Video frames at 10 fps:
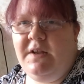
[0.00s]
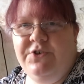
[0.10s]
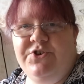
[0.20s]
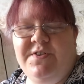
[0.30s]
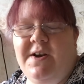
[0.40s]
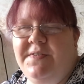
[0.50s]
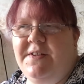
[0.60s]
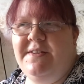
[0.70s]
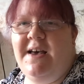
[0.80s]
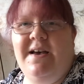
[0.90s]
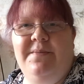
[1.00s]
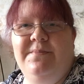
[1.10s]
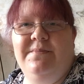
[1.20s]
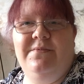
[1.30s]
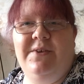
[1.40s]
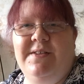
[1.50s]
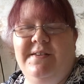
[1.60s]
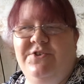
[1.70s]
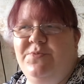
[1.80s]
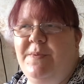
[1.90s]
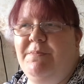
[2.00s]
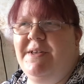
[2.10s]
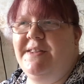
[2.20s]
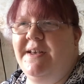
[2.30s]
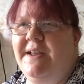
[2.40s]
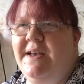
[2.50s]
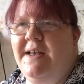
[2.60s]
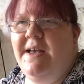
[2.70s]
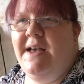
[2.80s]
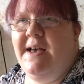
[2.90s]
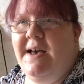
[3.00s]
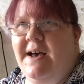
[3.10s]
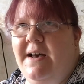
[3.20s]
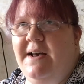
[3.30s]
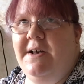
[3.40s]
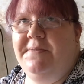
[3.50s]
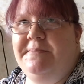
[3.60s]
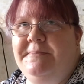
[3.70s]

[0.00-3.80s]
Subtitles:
which is not at the time. Recently she's been busy. I